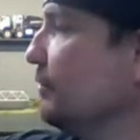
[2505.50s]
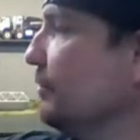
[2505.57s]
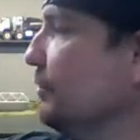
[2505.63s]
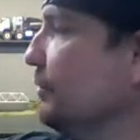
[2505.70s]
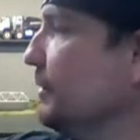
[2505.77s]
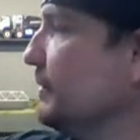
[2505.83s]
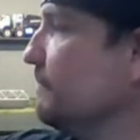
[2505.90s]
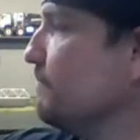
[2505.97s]

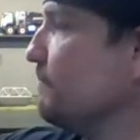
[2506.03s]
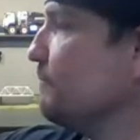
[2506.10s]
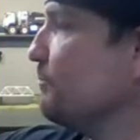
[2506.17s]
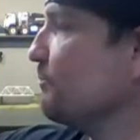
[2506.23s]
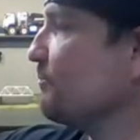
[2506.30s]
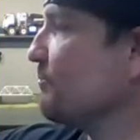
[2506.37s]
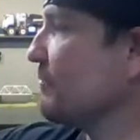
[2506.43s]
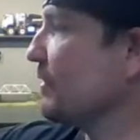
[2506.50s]
doing.
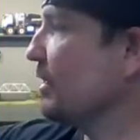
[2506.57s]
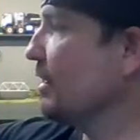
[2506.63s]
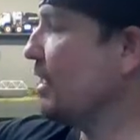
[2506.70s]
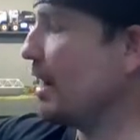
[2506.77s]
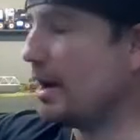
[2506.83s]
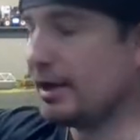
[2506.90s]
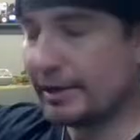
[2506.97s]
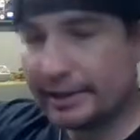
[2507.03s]

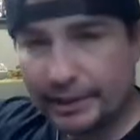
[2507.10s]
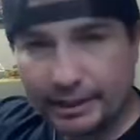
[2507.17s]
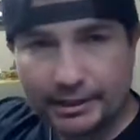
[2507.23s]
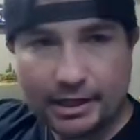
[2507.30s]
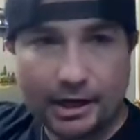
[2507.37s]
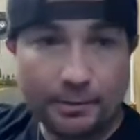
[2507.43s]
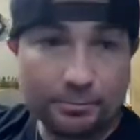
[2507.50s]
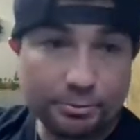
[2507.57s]
Again,
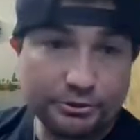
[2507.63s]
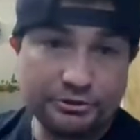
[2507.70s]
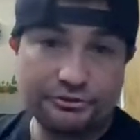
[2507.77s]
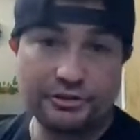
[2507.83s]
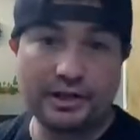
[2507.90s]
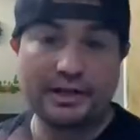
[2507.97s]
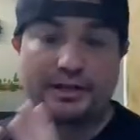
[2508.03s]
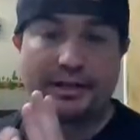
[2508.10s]
I
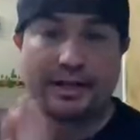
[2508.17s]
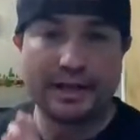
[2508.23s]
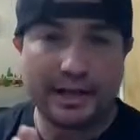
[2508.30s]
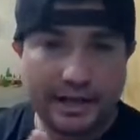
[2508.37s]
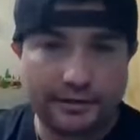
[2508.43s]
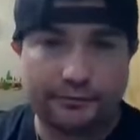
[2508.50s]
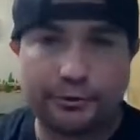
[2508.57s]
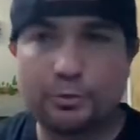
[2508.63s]
appreciate
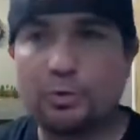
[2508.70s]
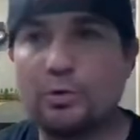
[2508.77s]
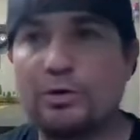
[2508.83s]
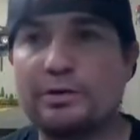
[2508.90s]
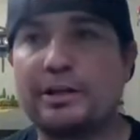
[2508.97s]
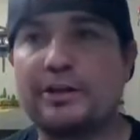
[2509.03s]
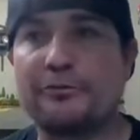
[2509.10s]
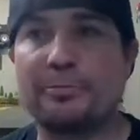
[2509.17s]

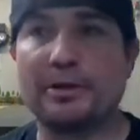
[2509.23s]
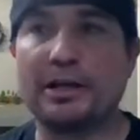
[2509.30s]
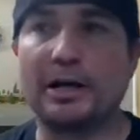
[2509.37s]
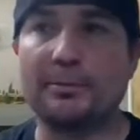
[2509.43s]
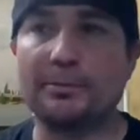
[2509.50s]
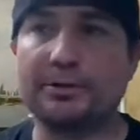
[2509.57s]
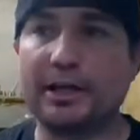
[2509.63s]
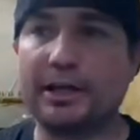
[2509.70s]
everyone that's been
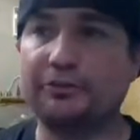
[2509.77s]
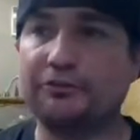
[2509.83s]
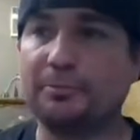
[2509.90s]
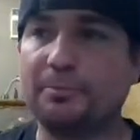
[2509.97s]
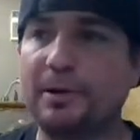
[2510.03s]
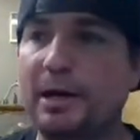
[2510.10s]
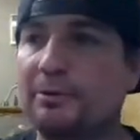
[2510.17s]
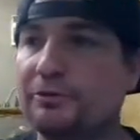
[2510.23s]
coming to H
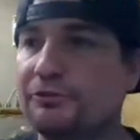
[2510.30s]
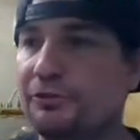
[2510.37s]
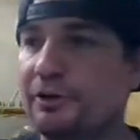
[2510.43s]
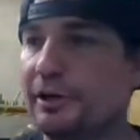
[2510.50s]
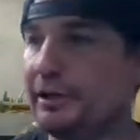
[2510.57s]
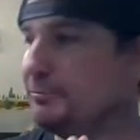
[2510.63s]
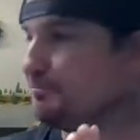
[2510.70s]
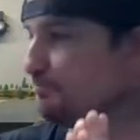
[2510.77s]
Power
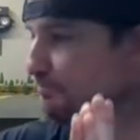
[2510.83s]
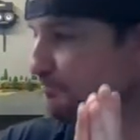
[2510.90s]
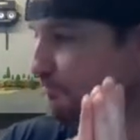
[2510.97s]
Train